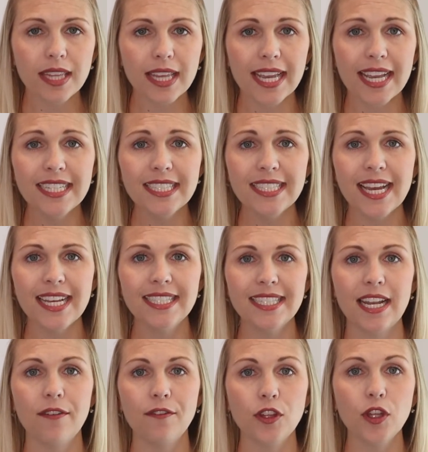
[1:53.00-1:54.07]
it says
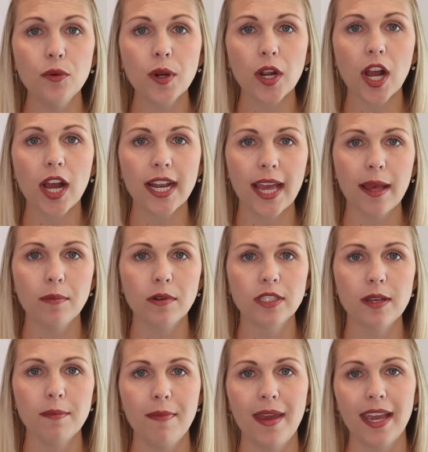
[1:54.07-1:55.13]
that if you are unable
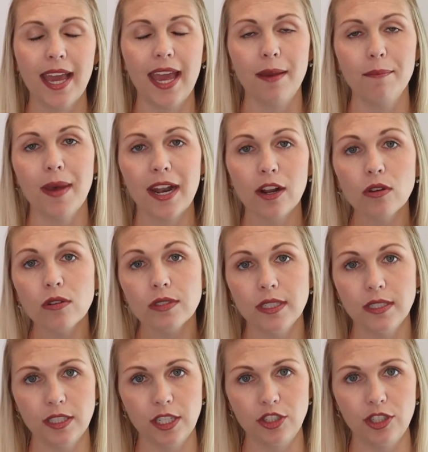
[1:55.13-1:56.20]
to make a medical
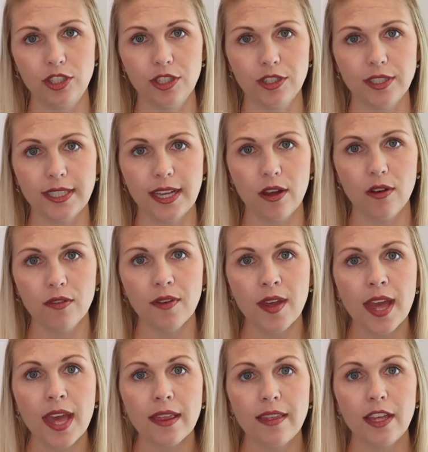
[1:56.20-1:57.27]
decision yourself,
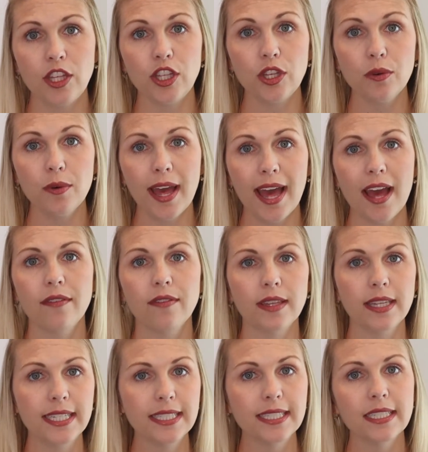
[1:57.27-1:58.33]
then you have
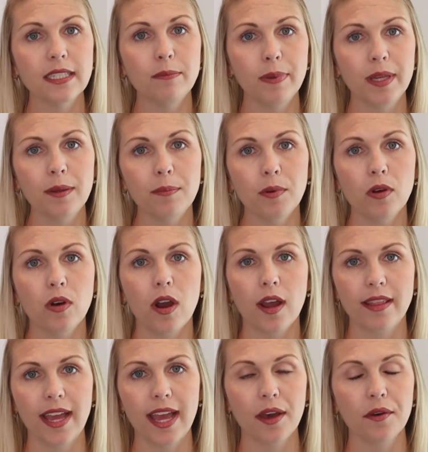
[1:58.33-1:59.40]
listed people
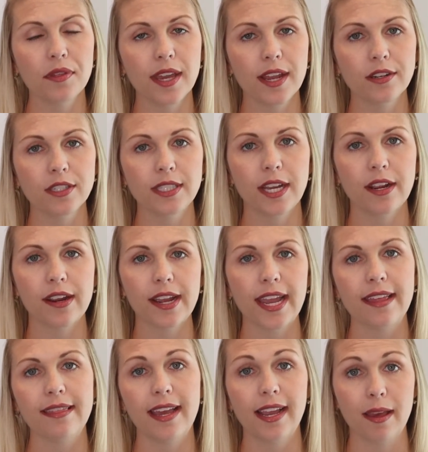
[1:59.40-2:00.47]
on the healthcare
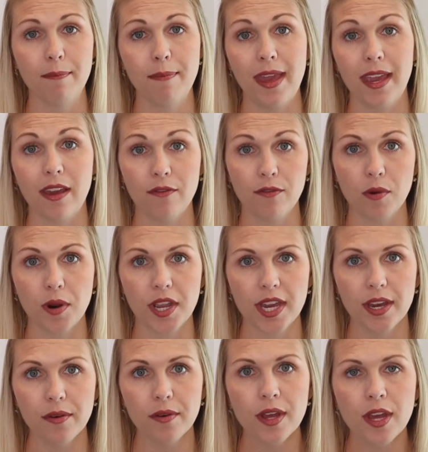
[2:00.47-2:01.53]
surrogate that can make it for
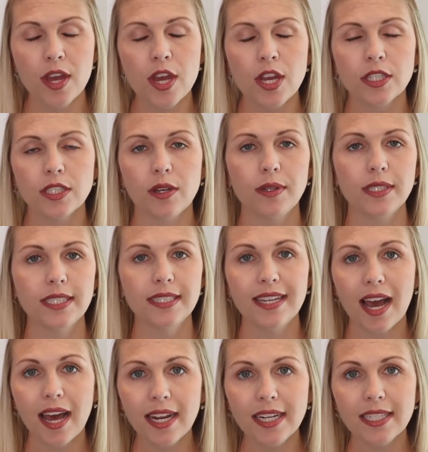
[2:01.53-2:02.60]
you. So it's not a